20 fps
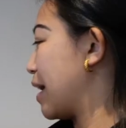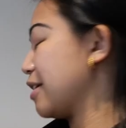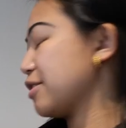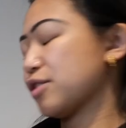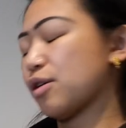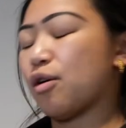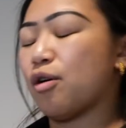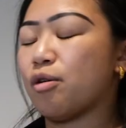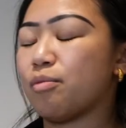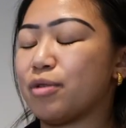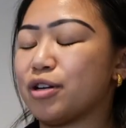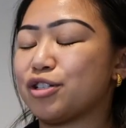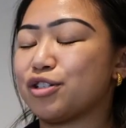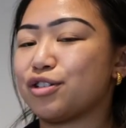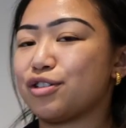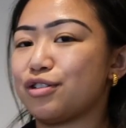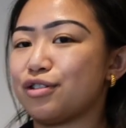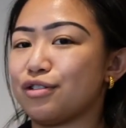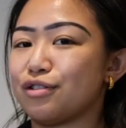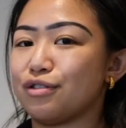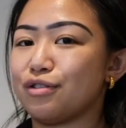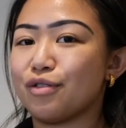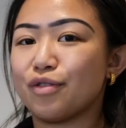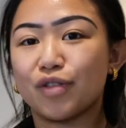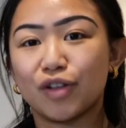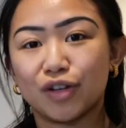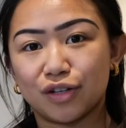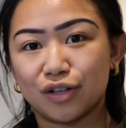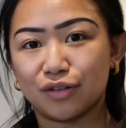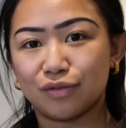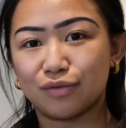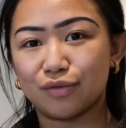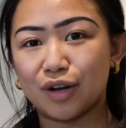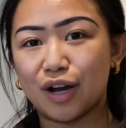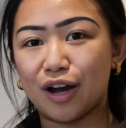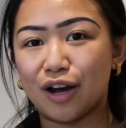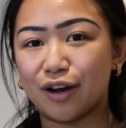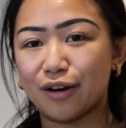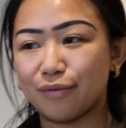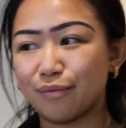pays homage to the
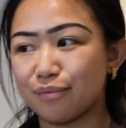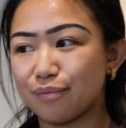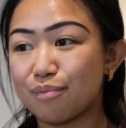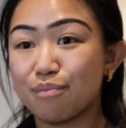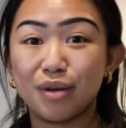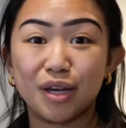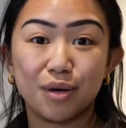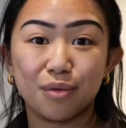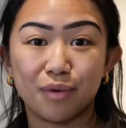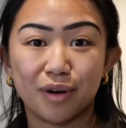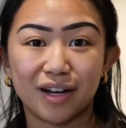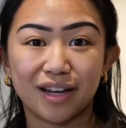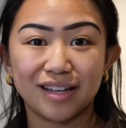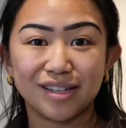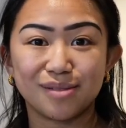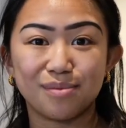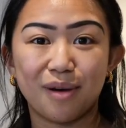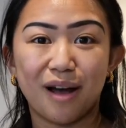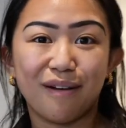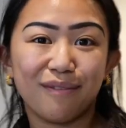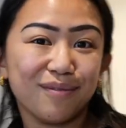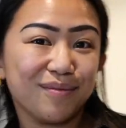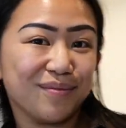beadwork as well.